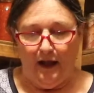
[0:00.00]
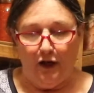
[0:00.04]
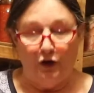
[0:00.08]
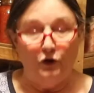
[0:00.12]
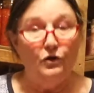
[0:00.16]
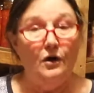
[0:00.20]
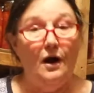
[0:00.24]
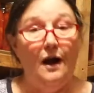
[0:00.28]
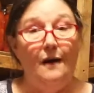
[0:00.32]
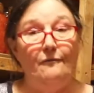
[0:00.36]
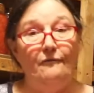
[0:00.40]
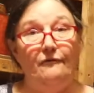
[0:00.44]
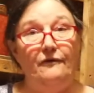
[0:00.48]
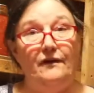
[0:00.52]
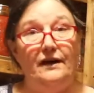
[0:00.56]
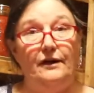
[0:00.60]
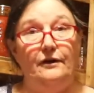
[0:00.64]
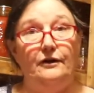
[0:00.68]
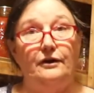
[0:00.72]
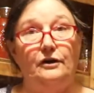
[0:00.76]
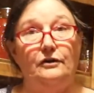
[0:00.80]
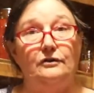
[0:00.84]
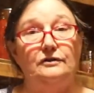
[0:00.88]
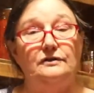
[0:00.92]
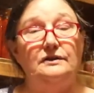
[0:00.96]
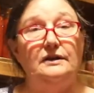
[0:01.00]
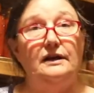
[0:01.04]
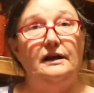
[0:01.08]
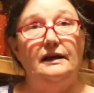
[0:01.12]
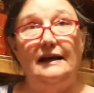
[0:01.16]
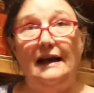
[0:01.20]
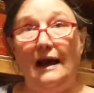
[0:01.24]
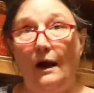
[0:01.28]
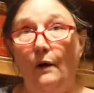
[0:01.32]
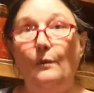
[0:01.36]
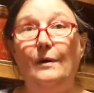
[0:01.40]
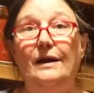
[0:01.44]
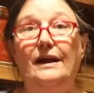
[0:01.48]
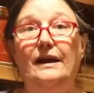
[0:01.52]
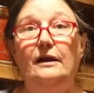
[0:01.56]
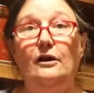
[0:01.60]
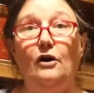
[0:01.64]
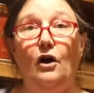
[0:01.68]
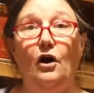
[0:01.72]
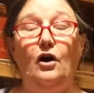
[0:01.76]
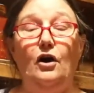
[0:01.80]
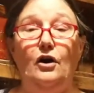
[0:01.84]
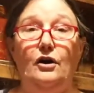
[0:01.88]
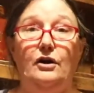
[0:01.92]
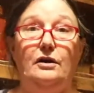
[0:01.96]
Crop failures. Now we
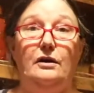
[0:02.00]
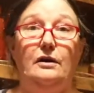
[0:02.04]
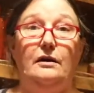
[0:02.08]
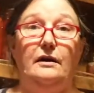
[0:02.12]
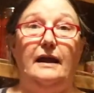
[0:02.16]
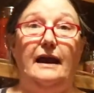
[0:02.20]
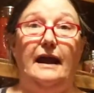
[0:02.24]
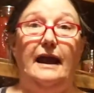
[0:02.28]
garden